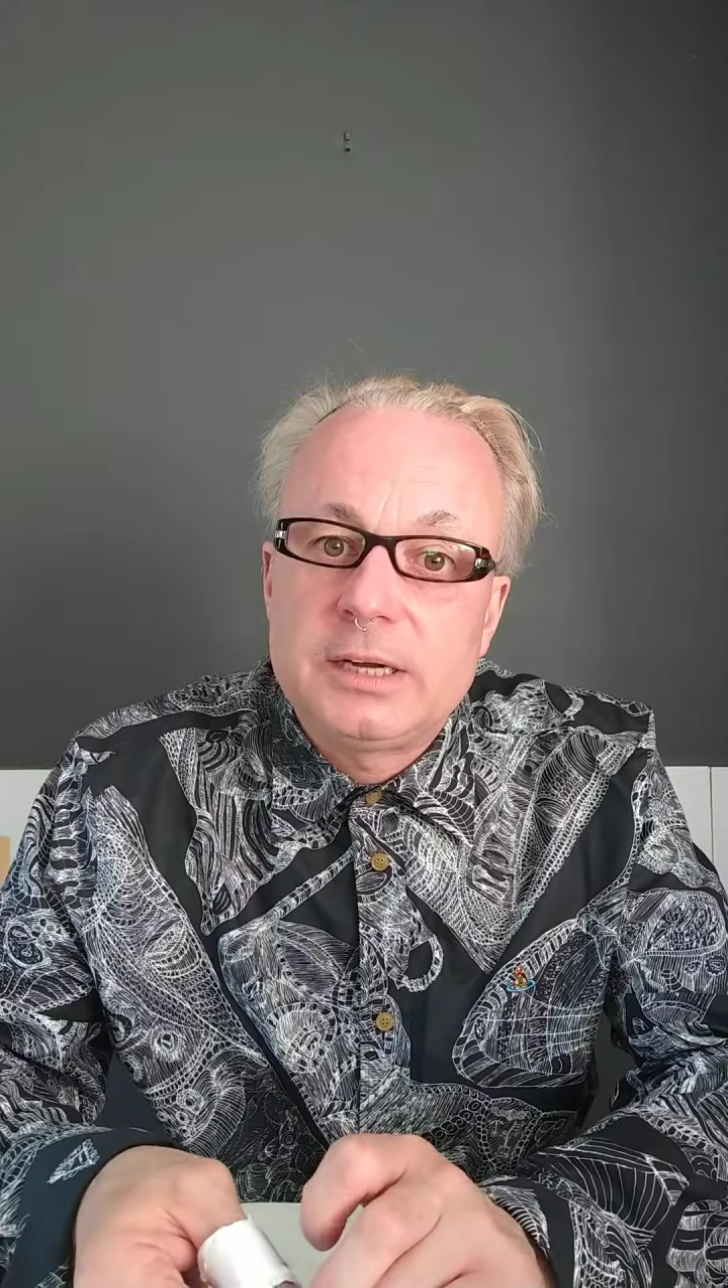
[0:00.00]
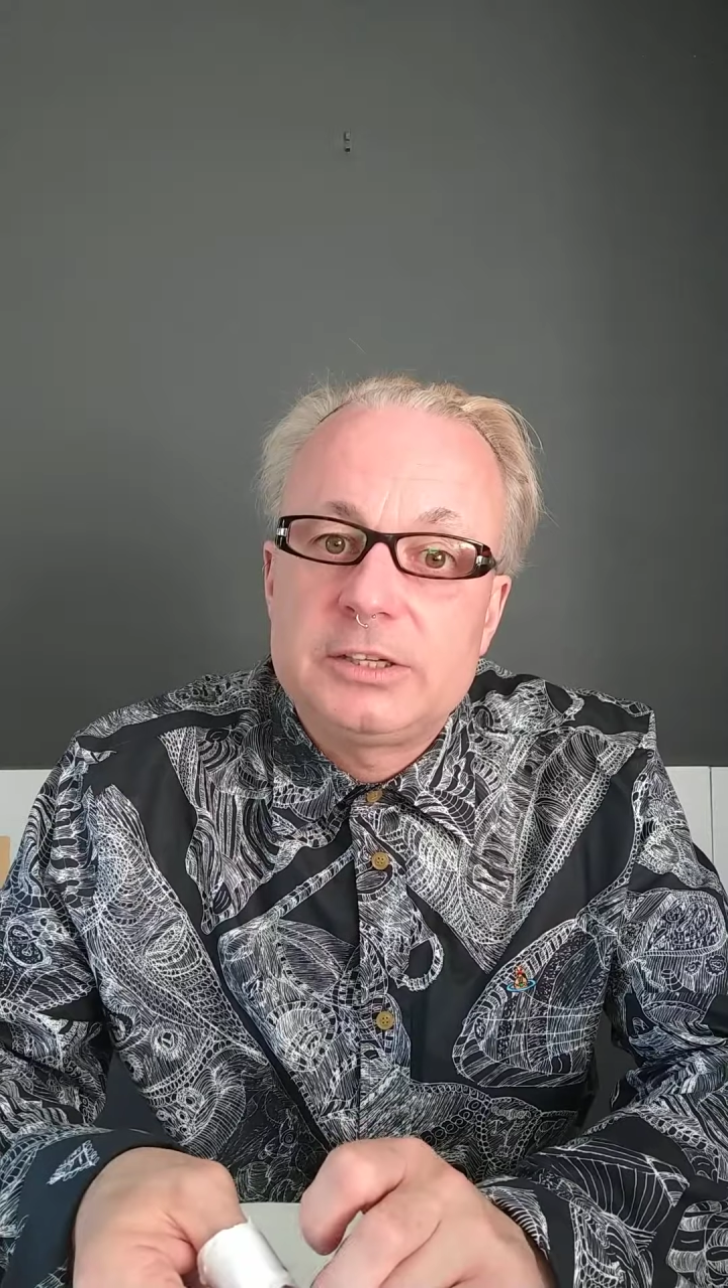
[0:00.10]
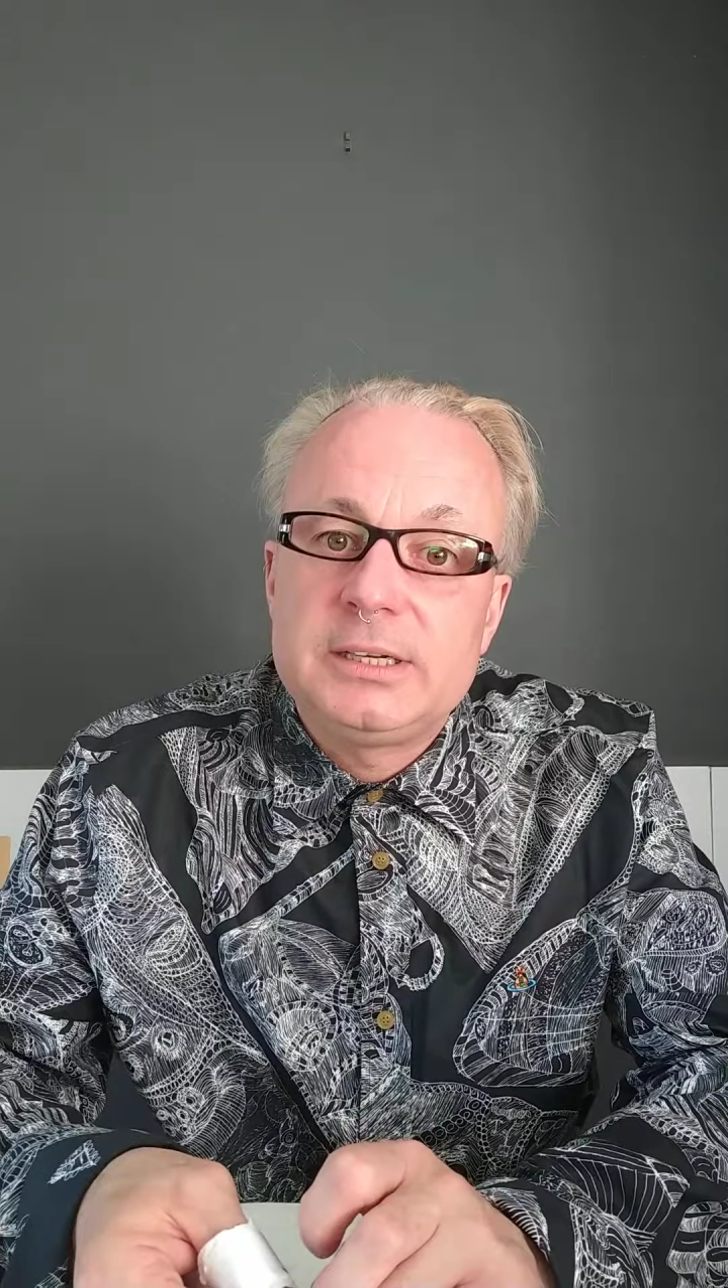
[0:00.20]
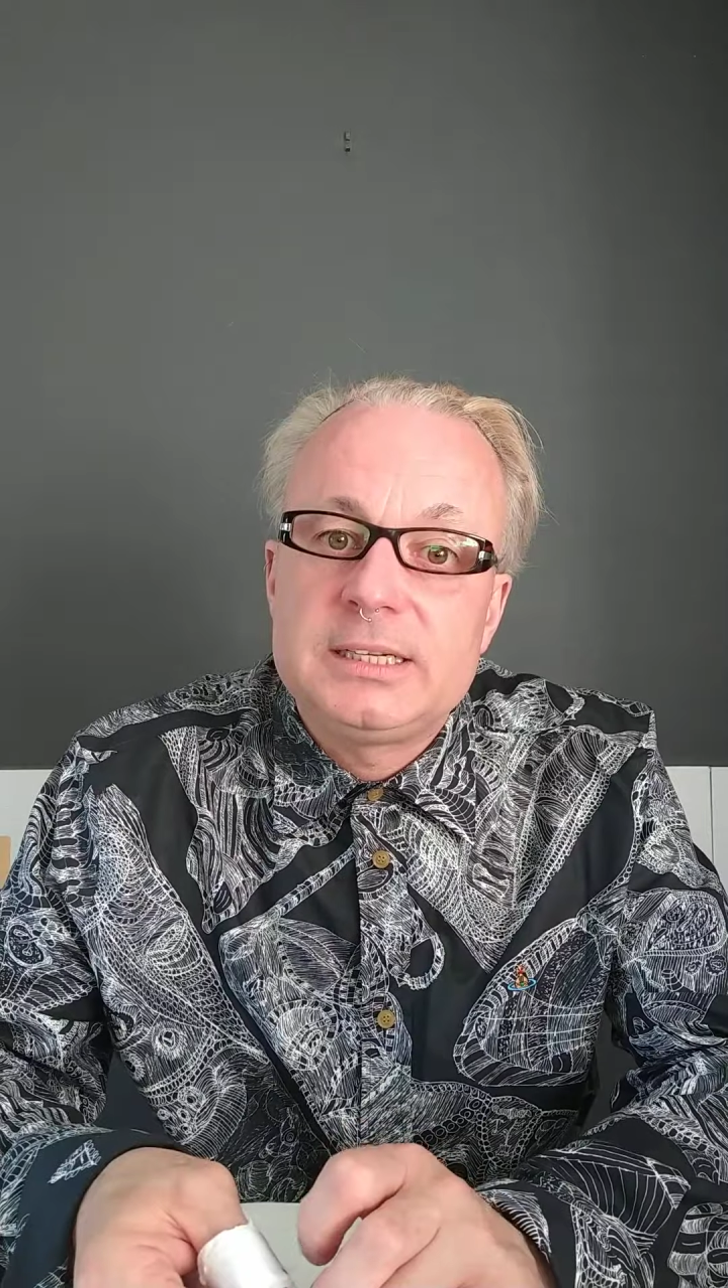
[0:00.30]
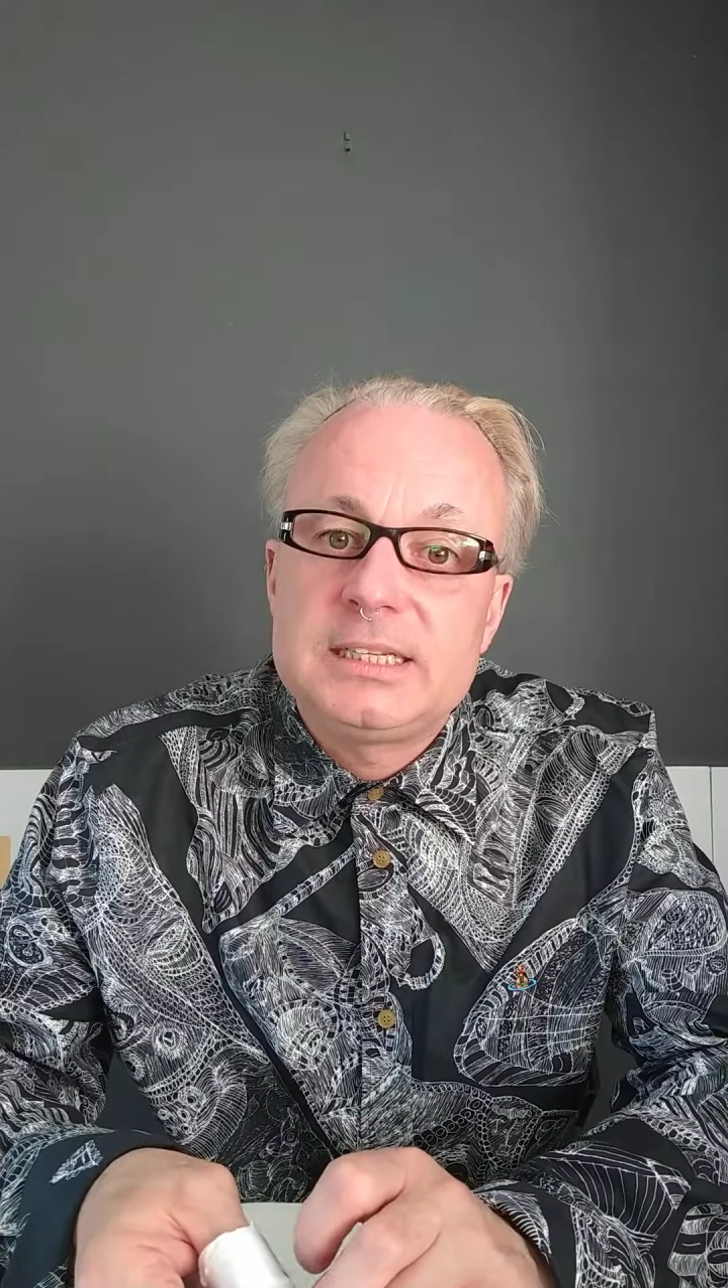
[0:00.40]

to actually